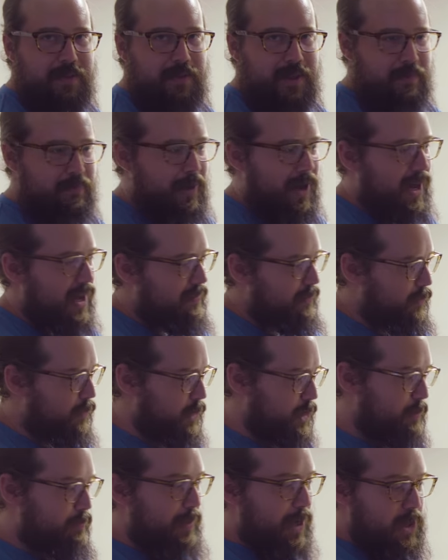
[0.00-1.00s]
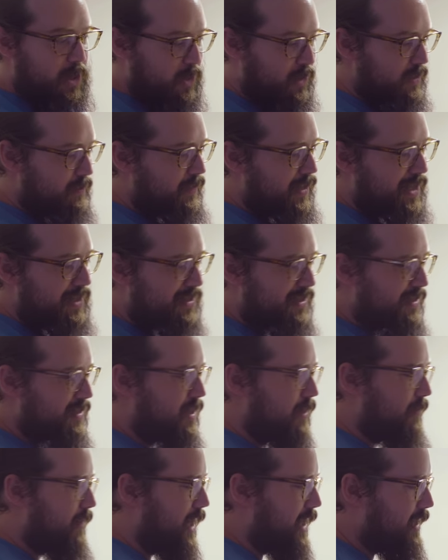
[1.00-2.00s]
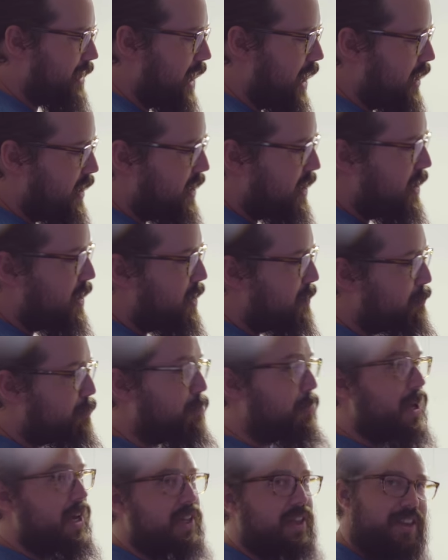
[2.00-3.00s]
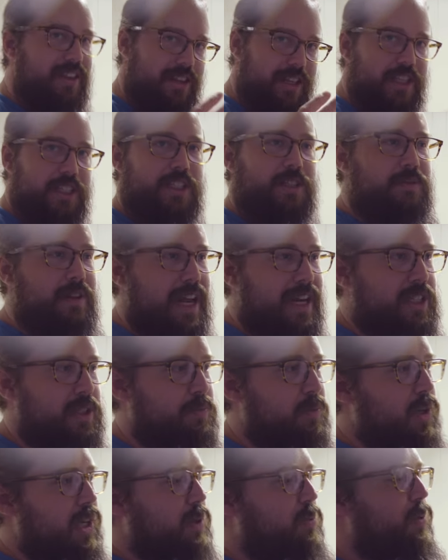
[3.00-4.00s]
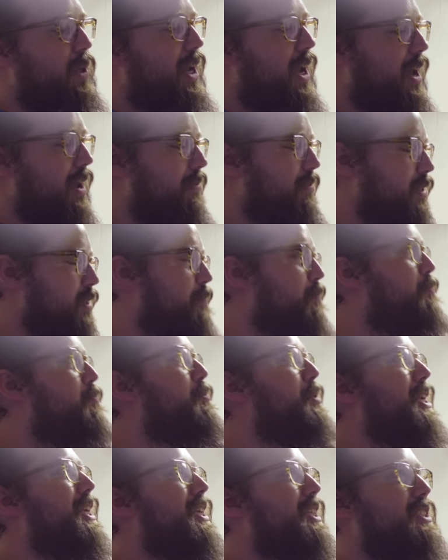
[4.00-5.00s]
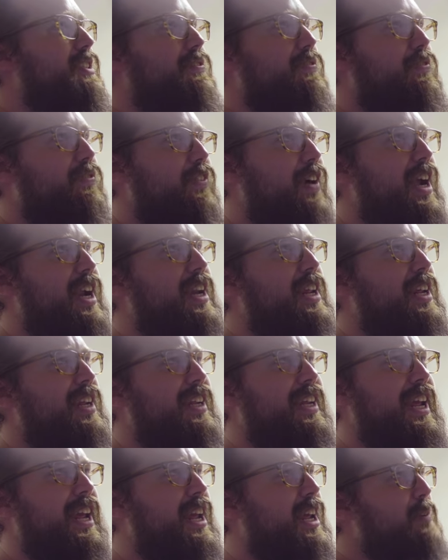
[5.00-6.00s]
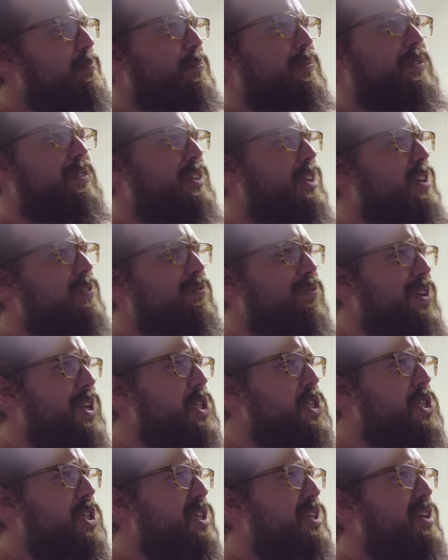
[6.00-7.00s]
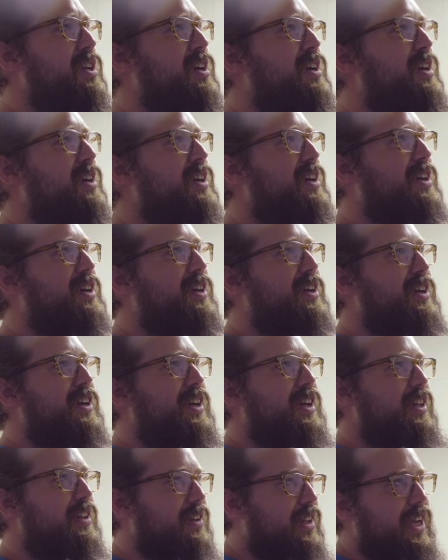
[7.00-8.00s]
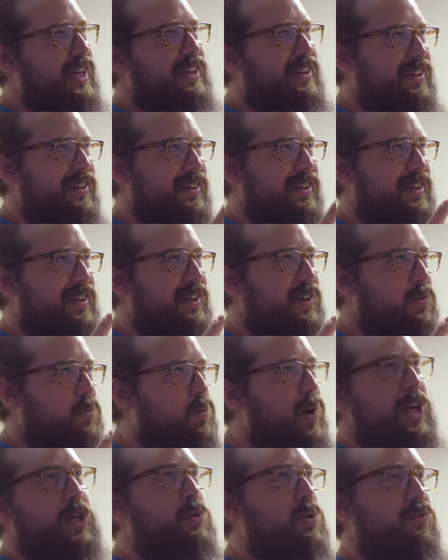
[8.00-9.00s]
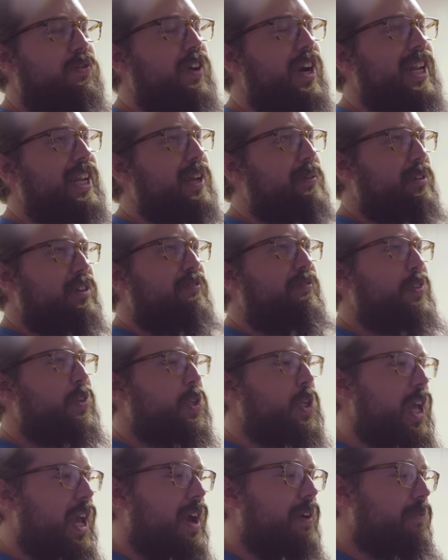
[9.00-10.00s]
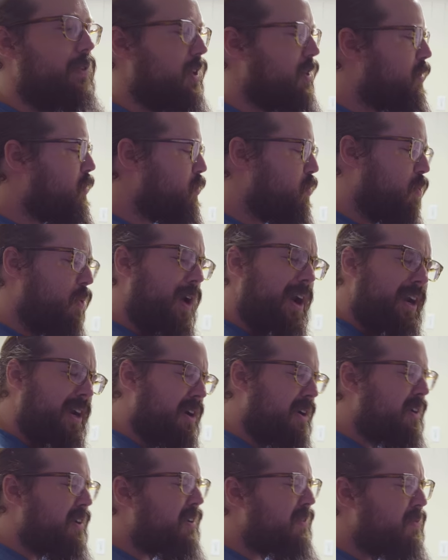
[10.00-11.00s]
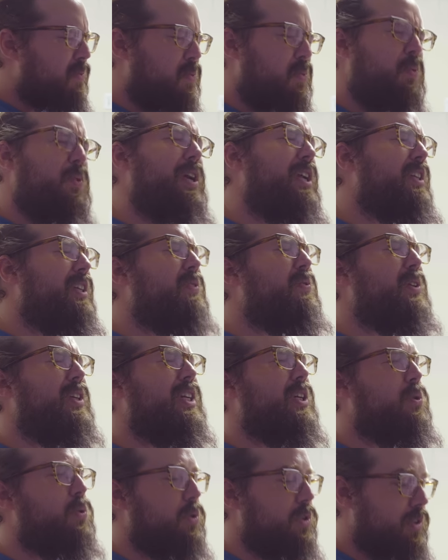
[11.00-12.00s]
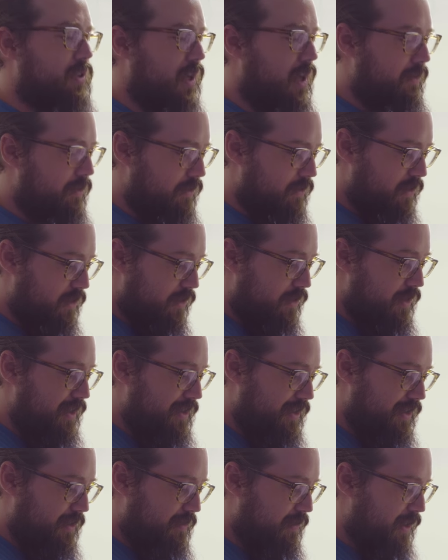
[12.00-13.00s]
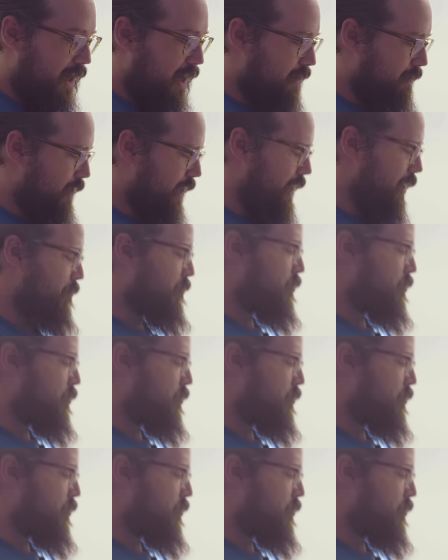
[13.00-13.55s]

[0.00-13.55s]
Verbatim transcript: that we bought for special events and stuff like that. But this next spring we have the biggest fighting game convention, like retro fighting game convention ever. Rare, really really cool stuff. This is kind of like